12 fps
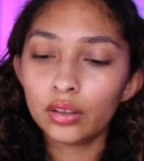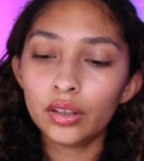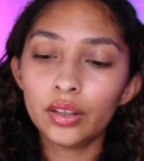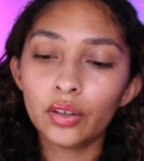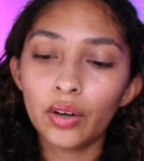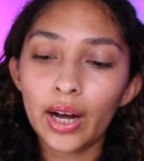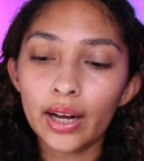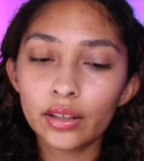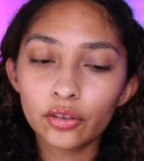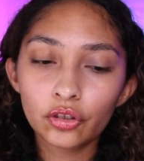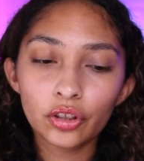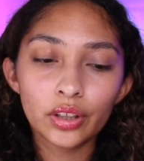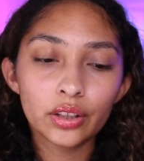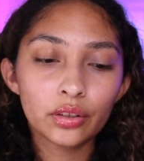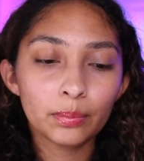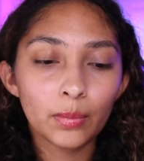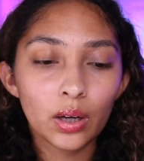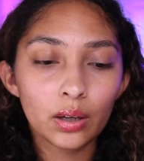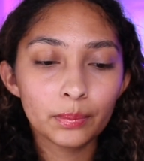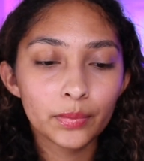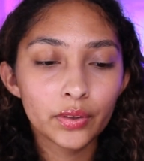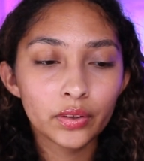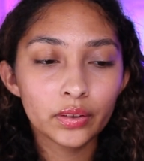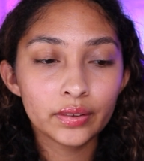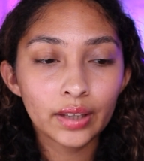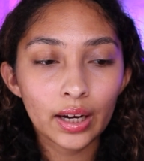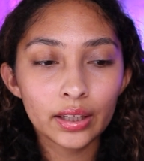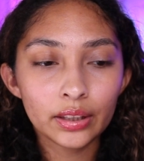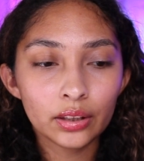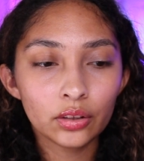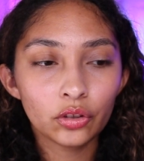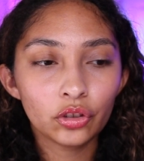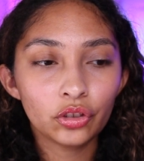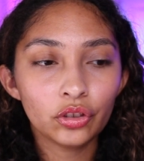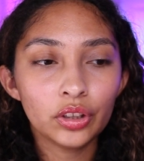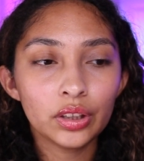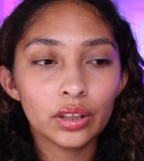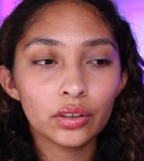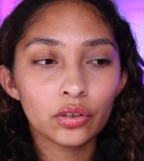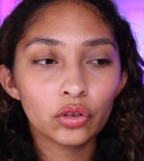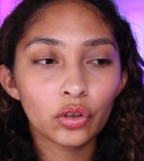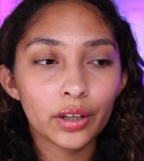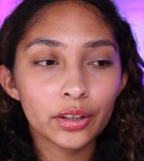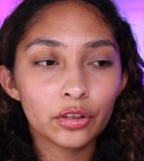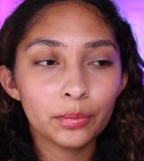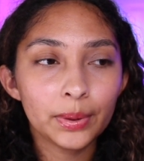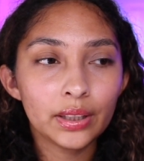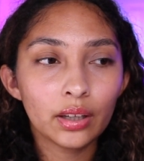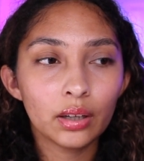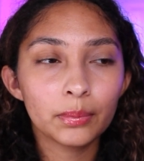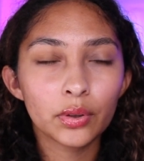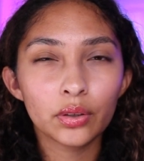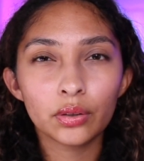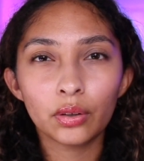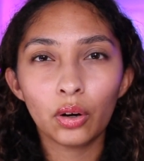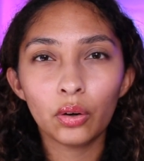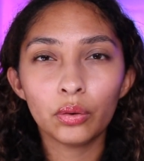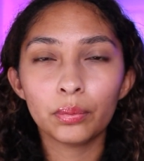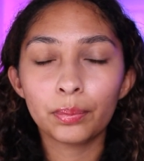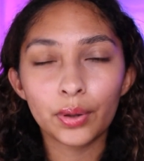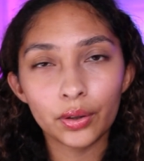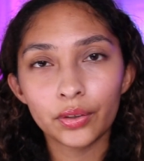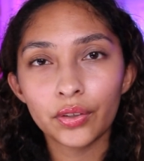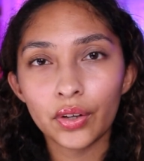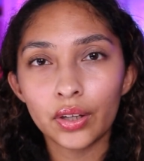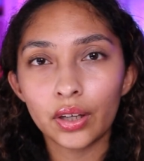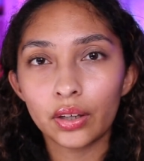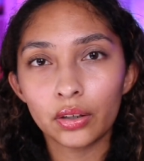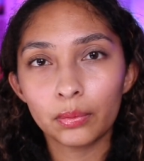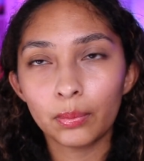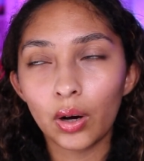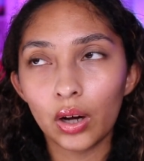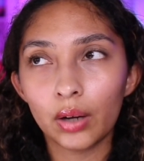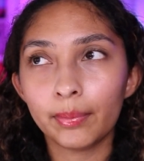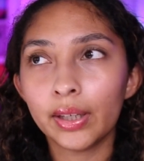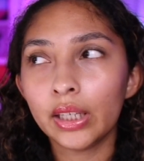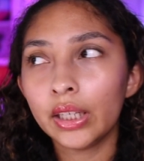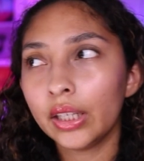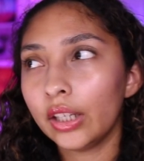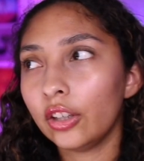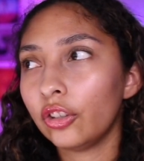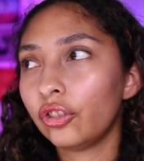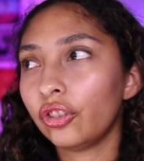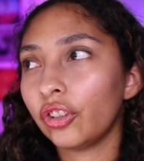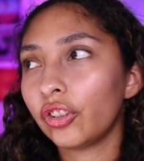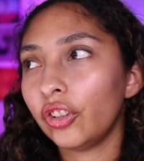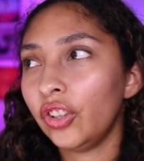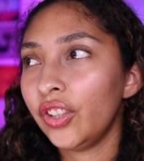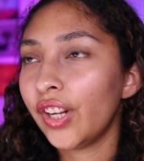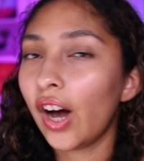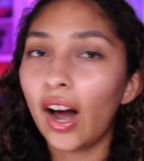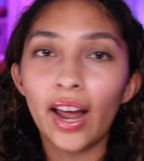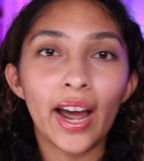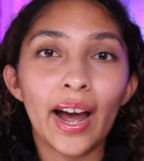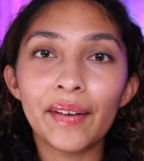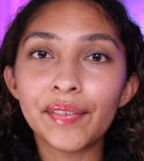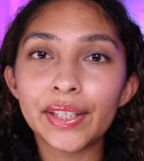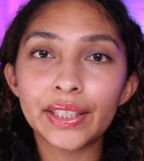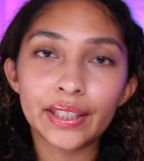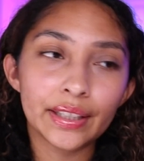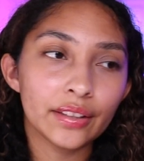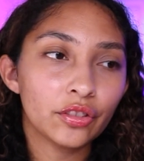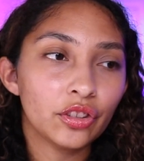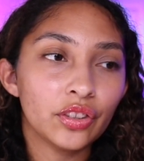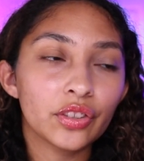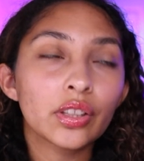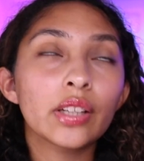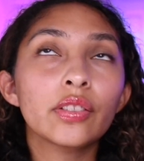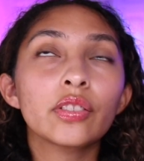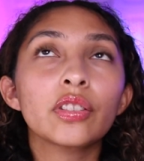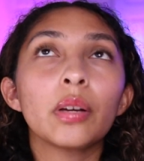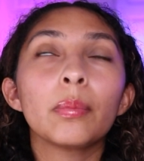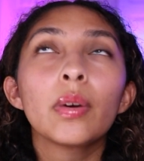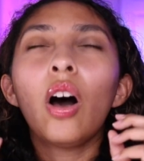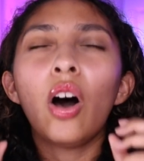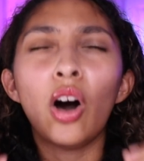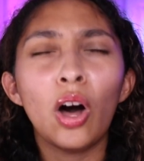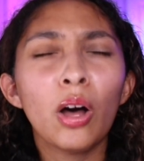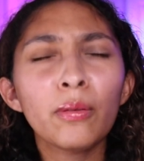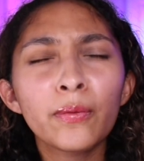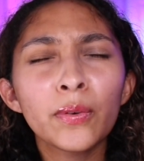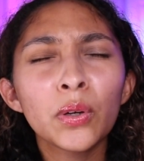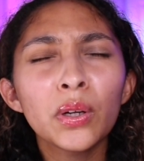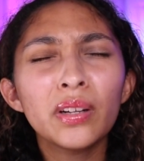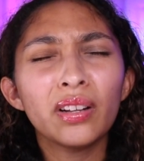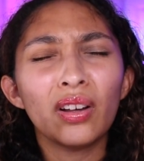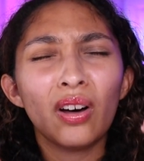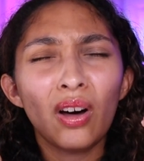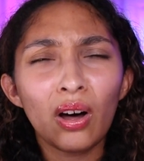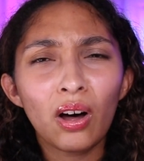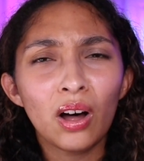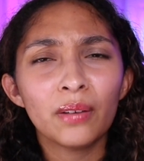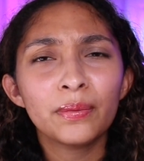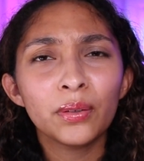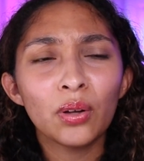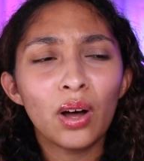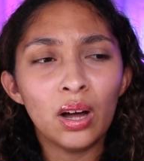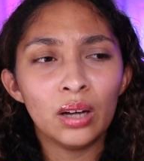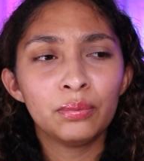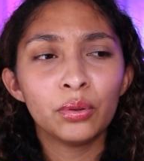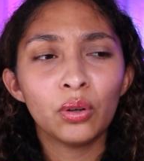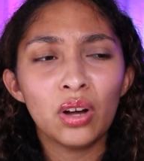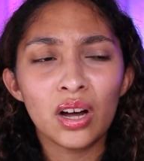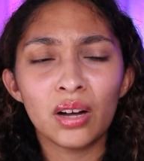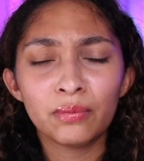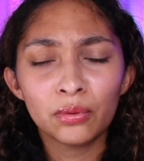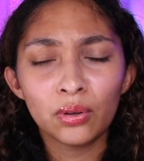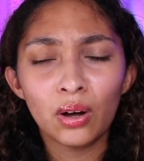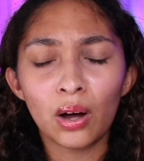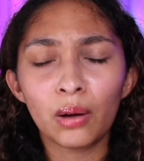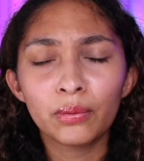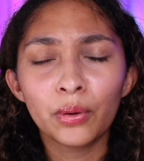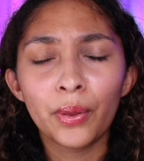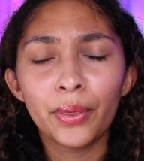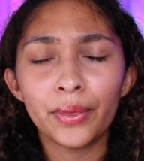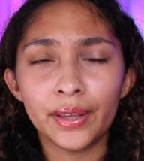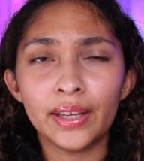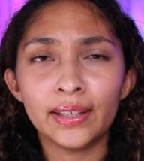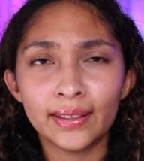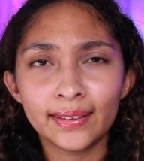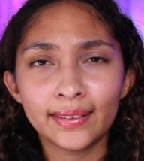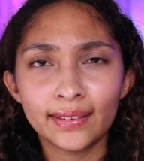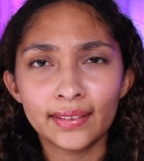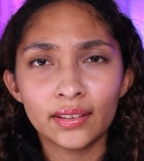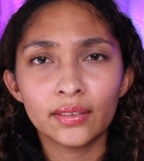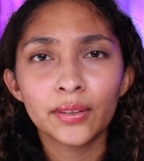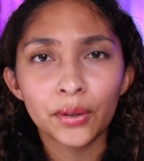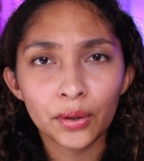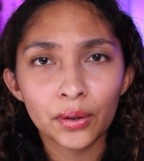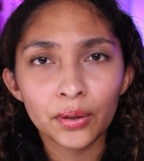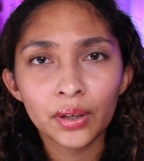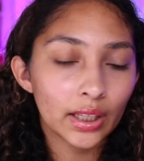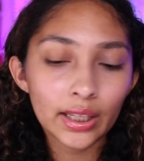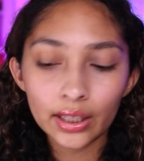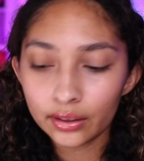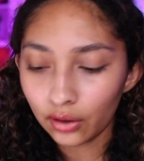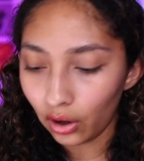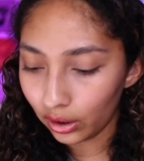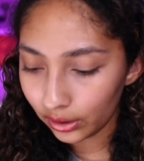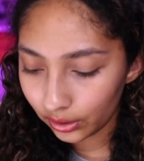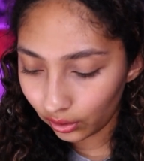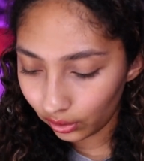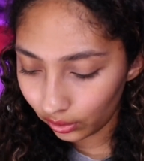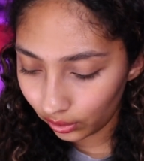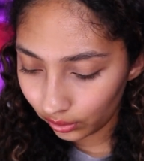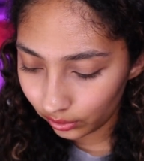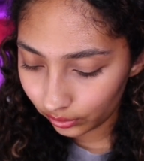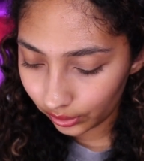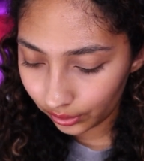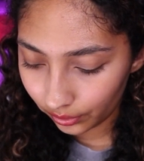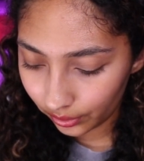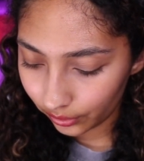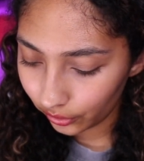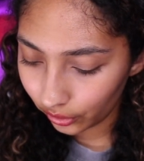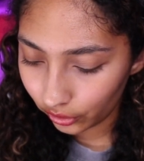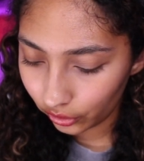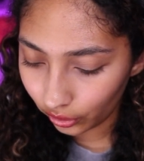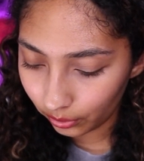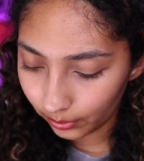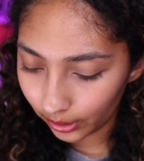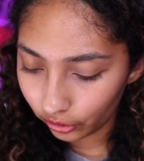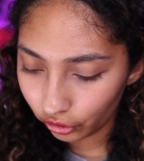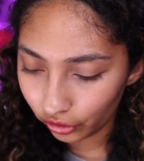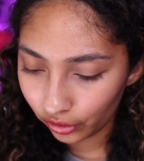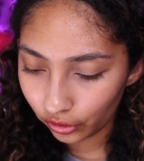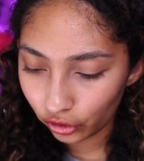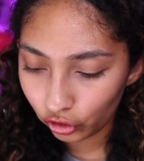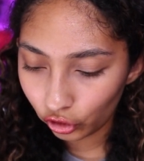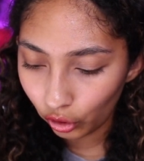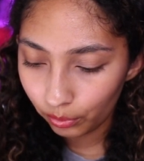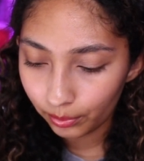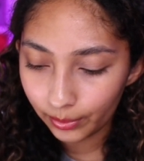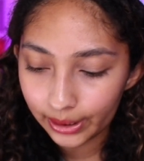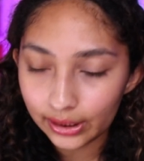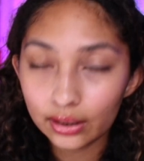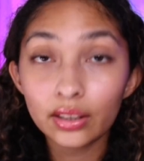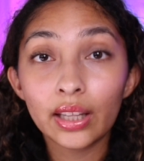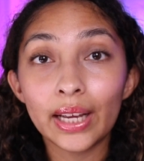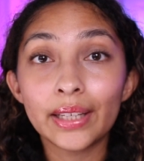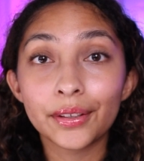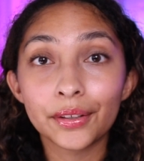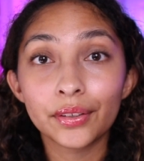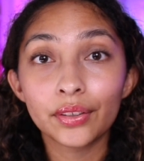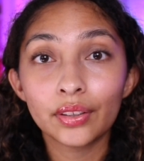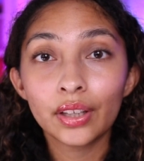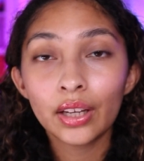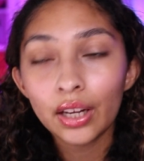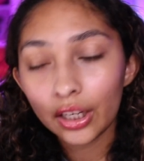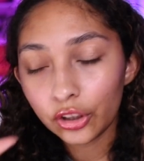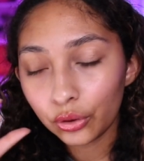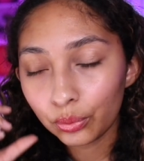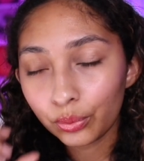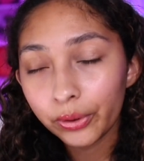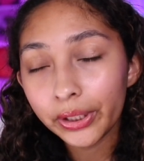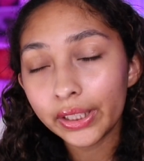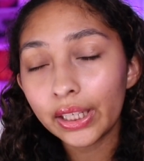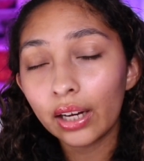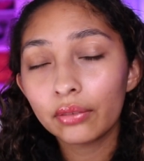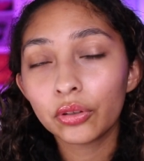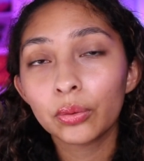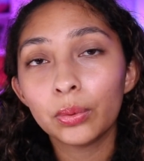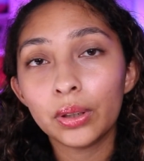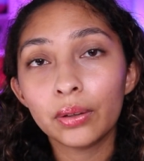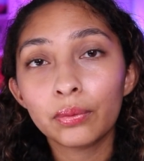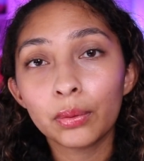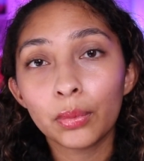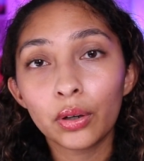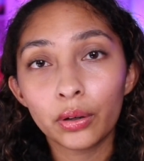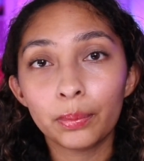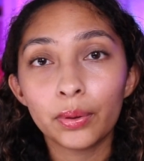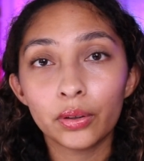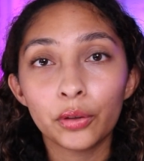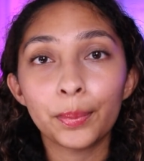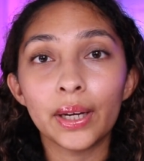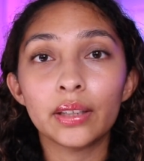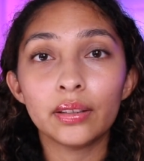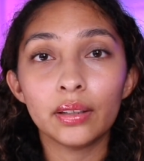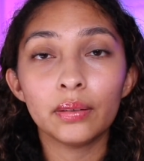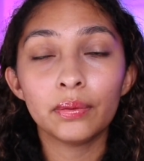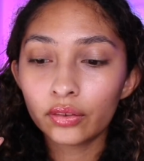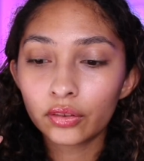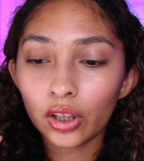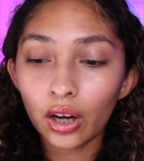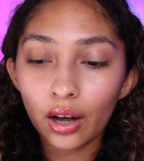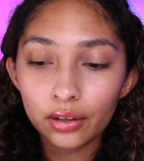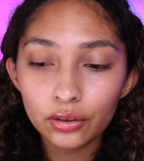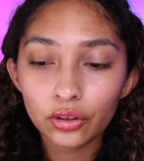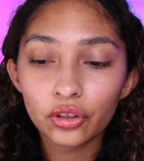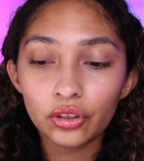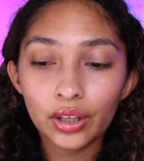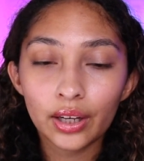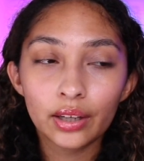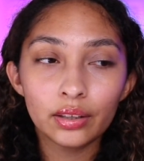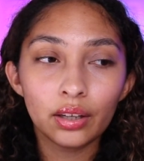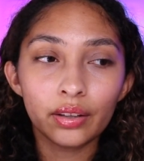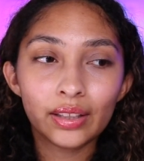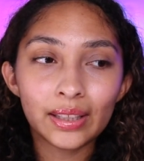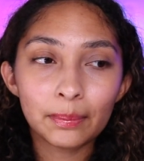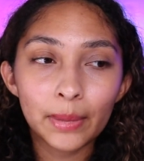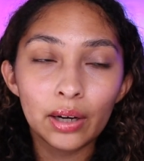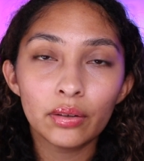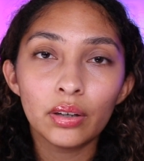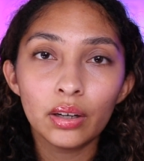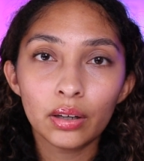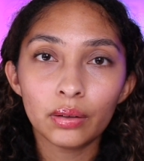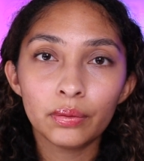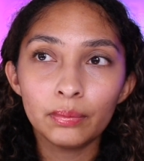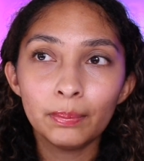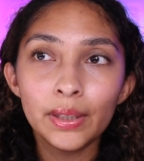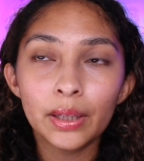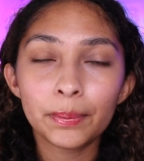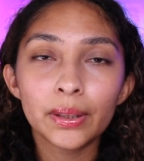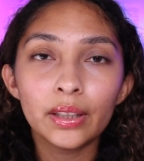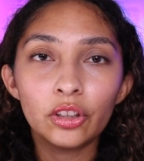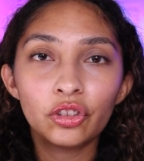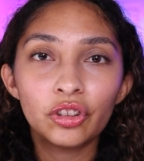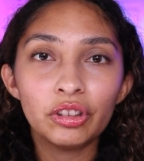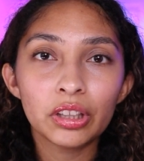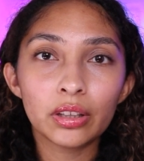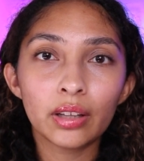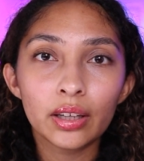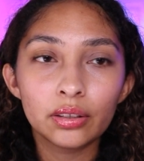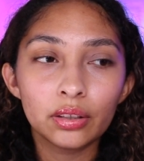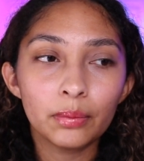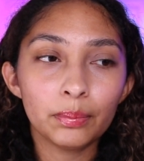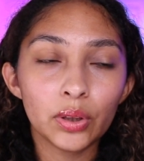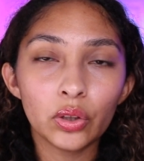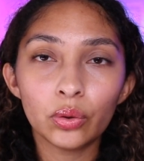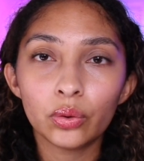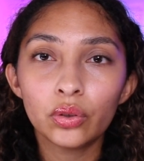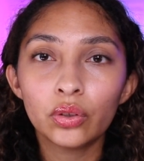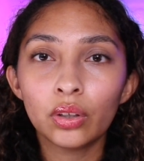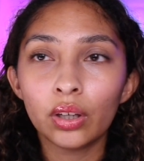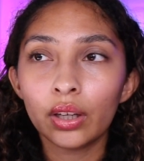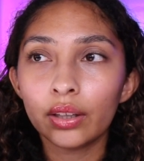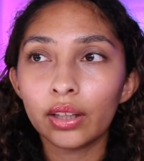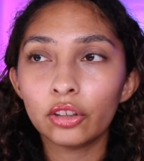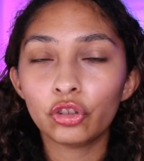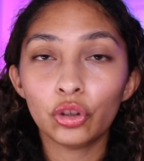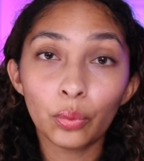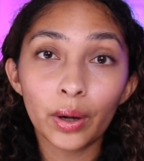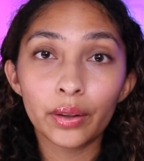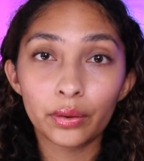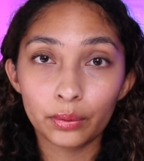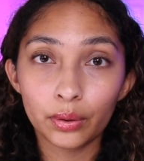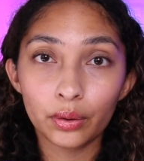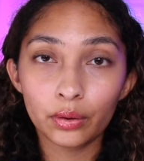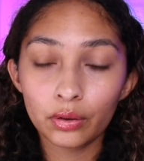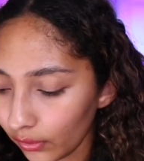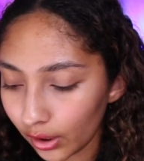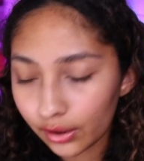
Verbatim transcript: You know, as Jennette's mom's dying, she is trying to become her own person and her mom is just not having it. She says some awful, awful, awful, awful, awful things to her. And all in all, you know, there's just so much, so many layers, and you really have to read it from her perspective to understand the amount of manipulation, neglect, and abuse that she went through.